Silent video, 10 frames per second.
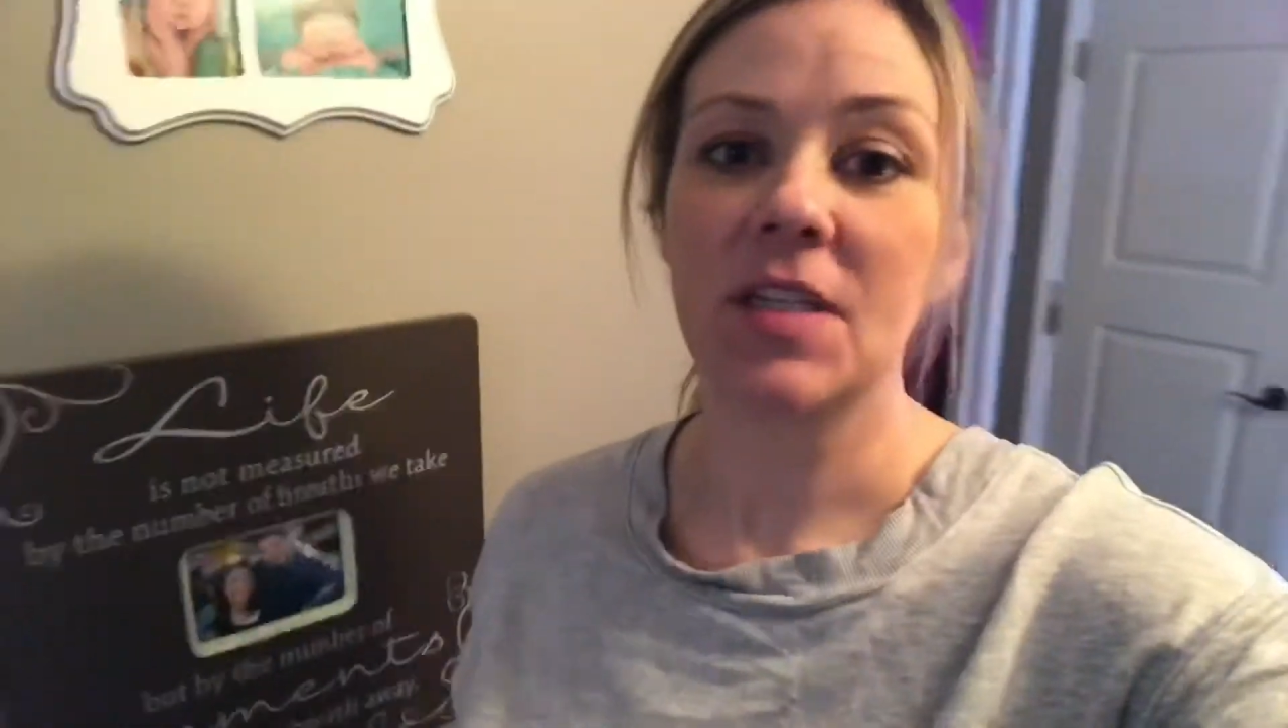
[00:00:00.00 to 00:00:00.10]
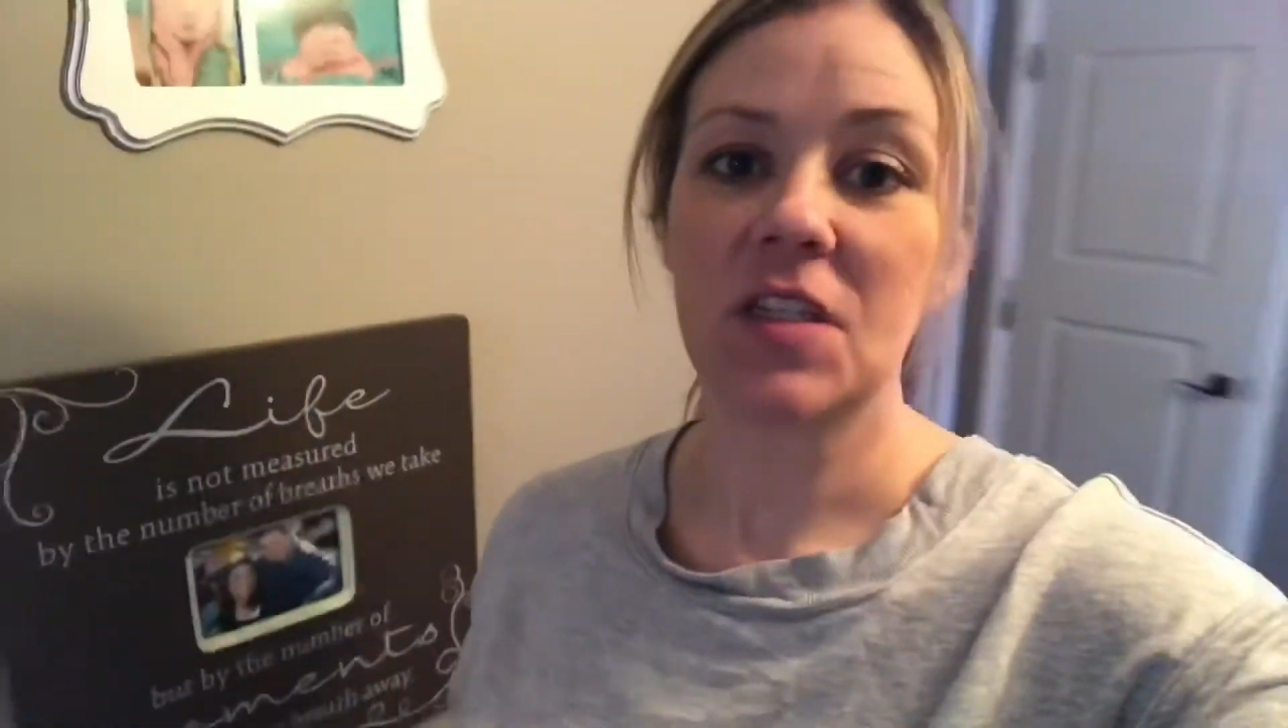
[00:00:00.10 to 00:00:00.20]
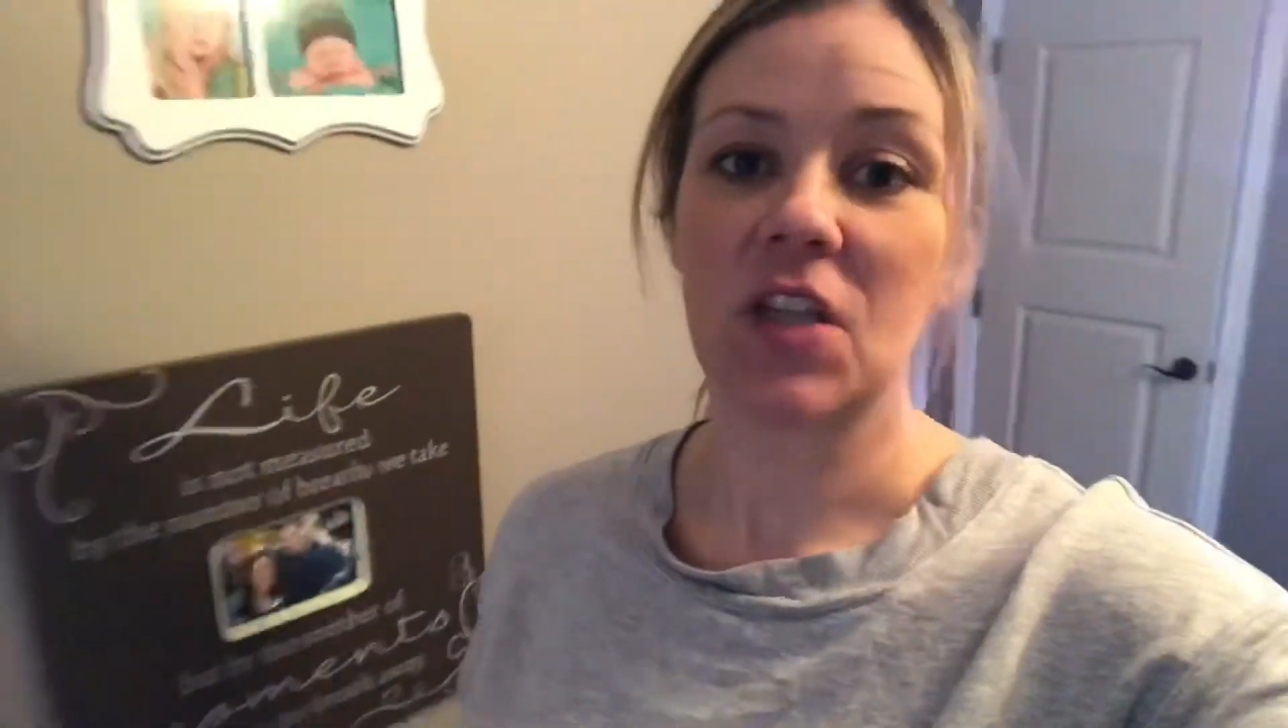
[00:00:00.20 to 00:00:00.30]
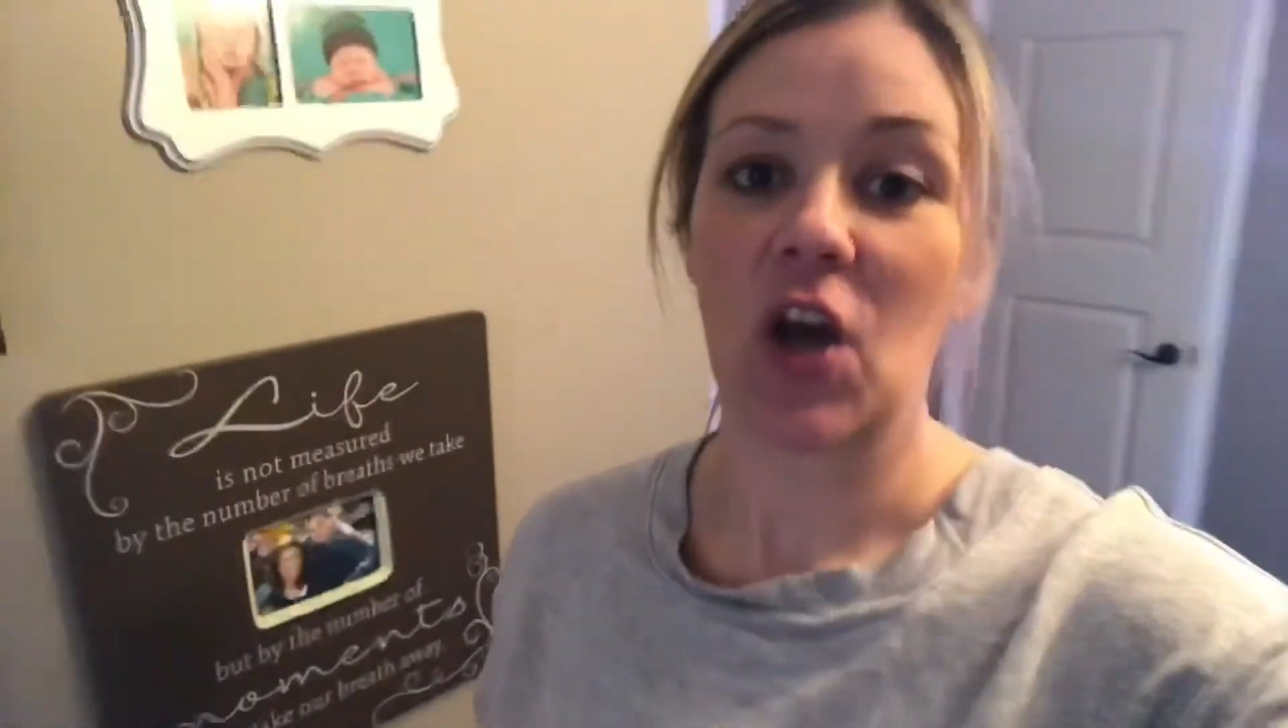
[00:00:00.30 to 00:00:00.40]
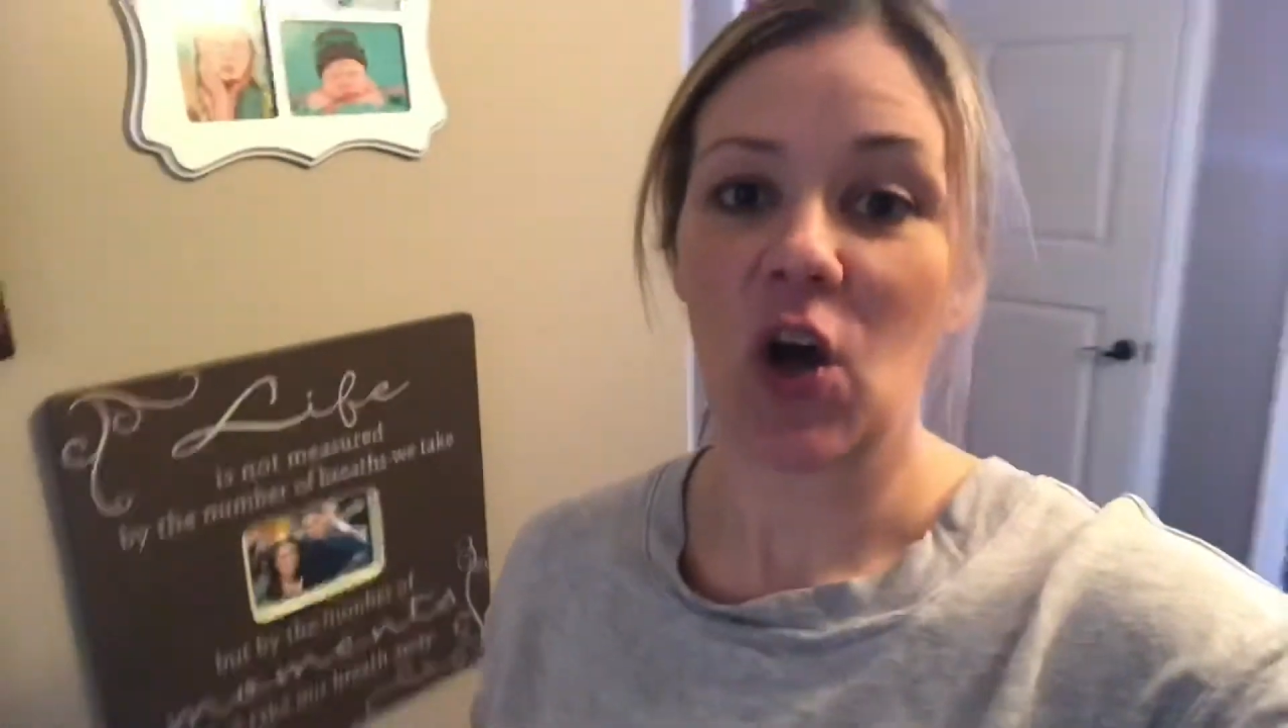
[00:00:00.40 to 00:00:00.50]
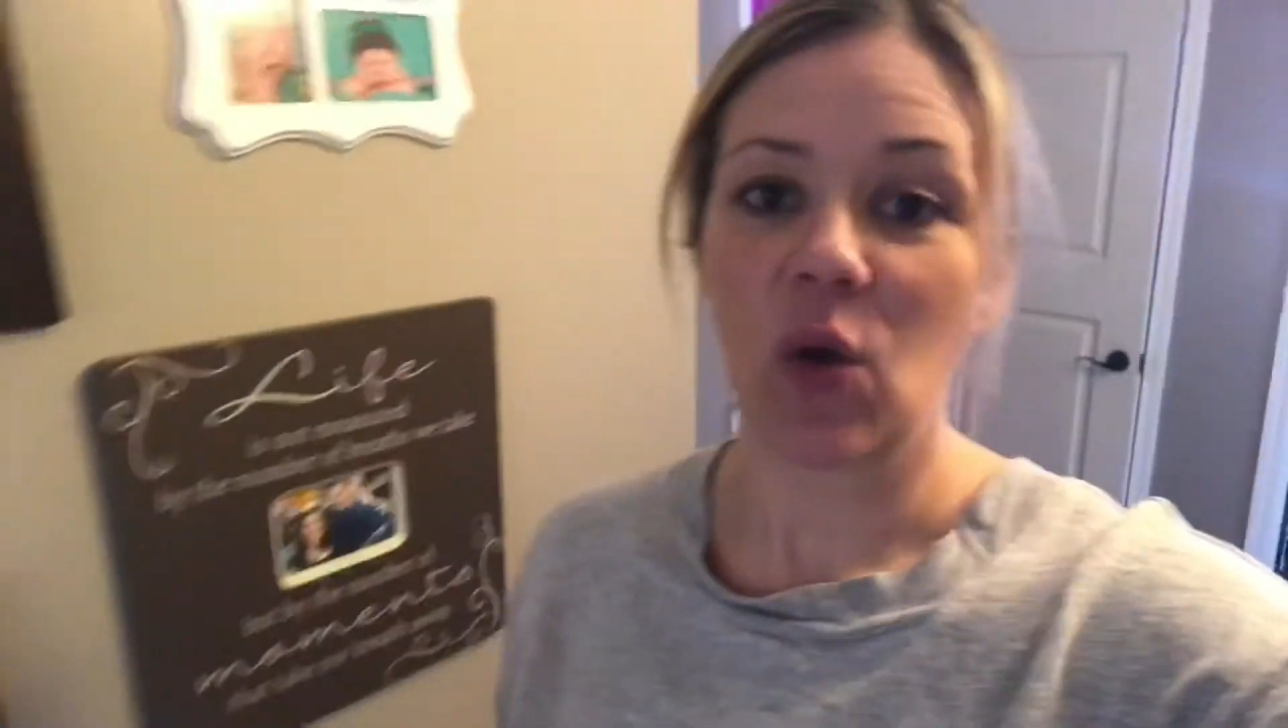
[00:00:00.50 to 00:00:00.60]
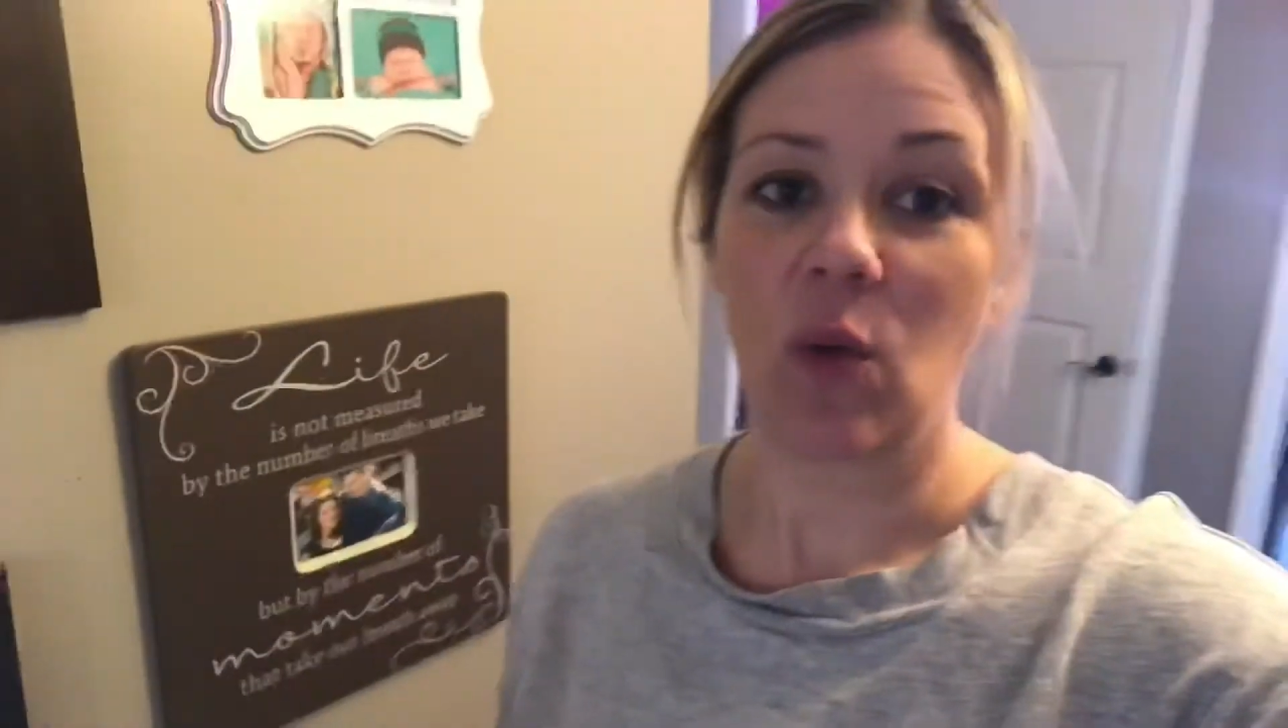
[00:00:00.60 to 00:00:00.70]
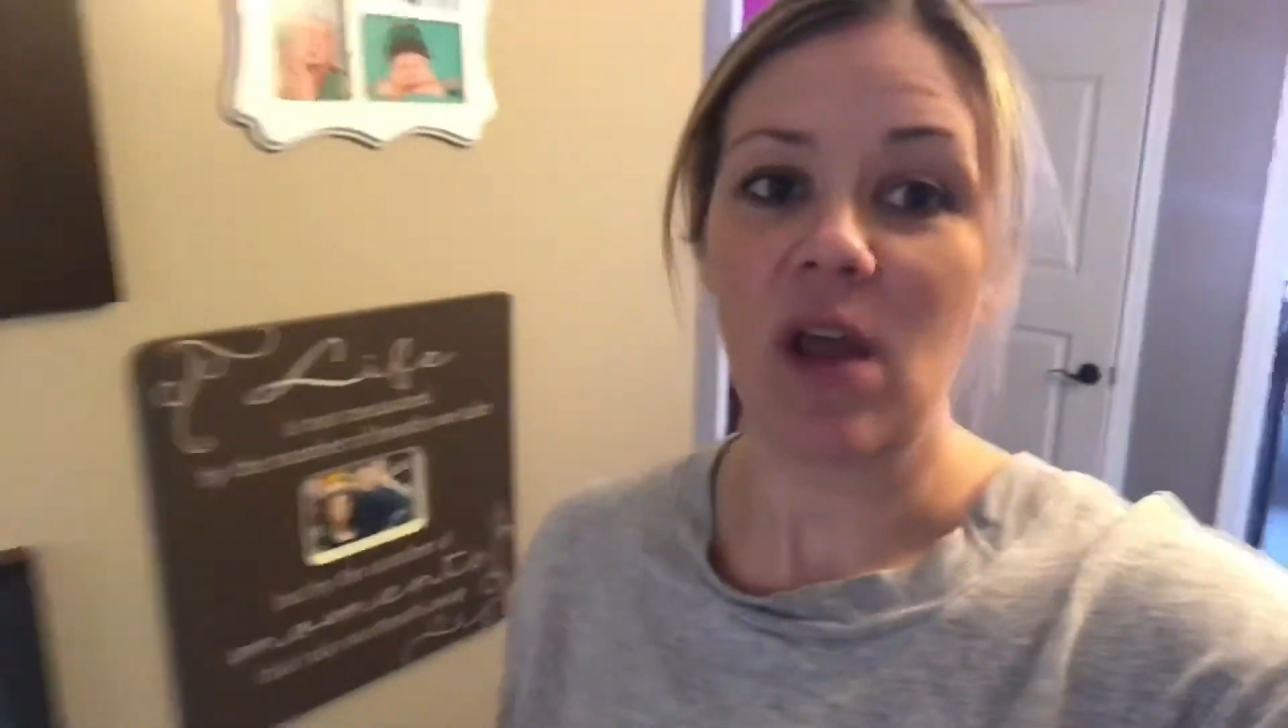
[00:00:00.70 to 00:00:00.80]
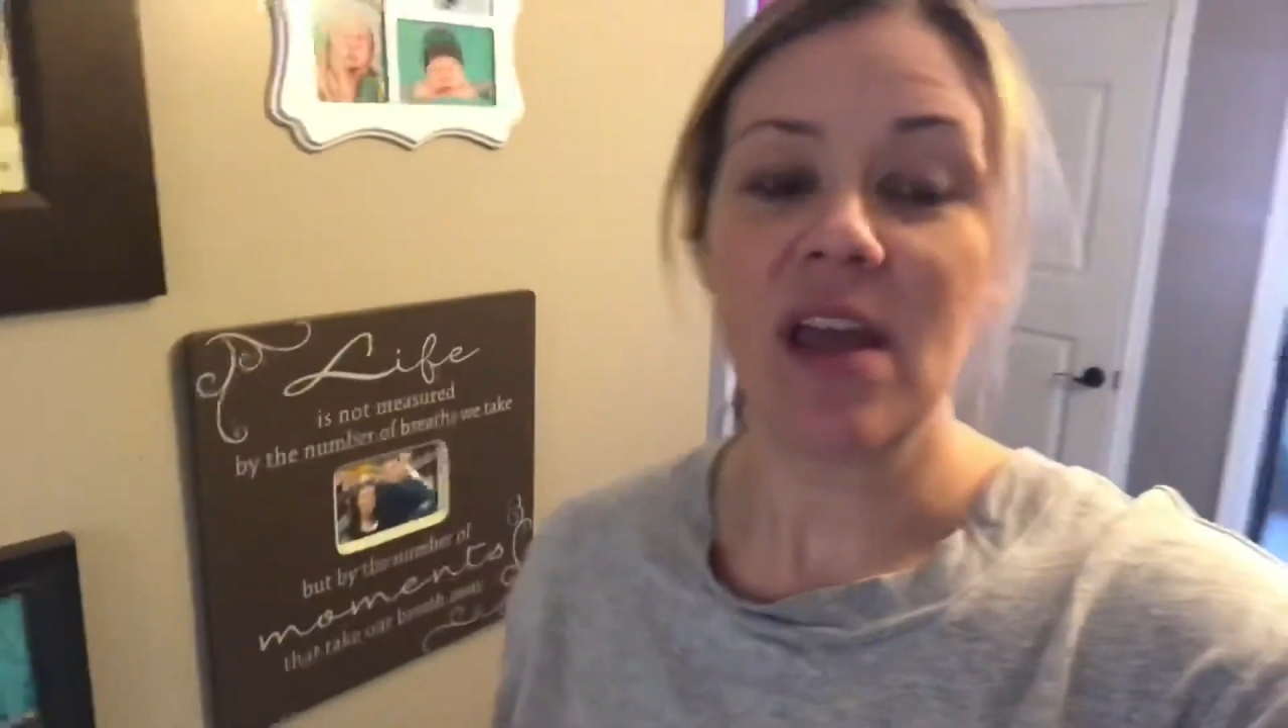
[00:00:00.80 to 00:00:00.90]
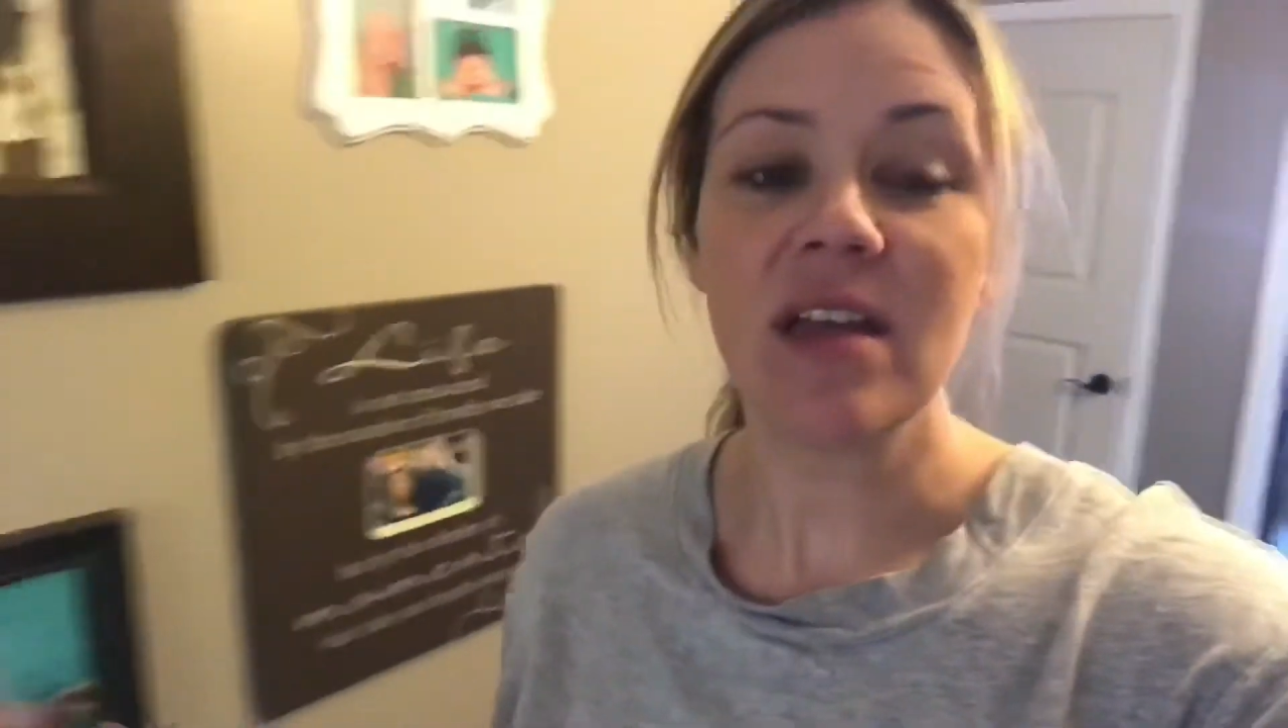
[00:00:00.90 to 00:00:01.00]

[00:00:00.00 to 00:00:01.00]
so